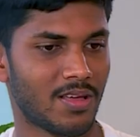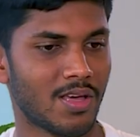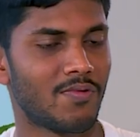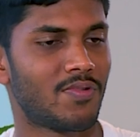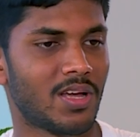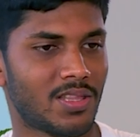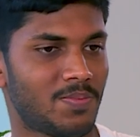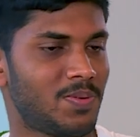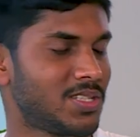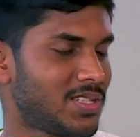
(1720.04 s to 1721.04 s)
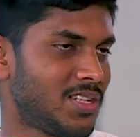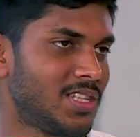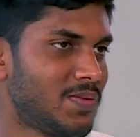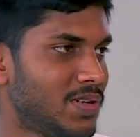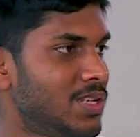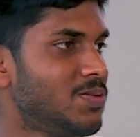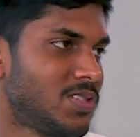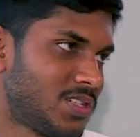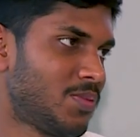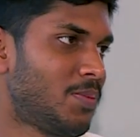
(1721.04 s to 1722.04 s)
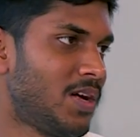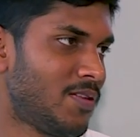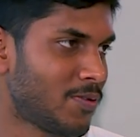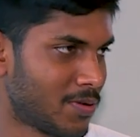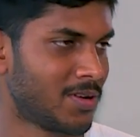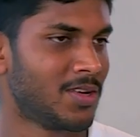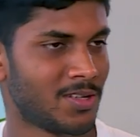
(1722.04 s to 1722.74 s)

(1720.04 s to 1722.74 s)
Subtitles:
every other person in the world uses a mobile phone.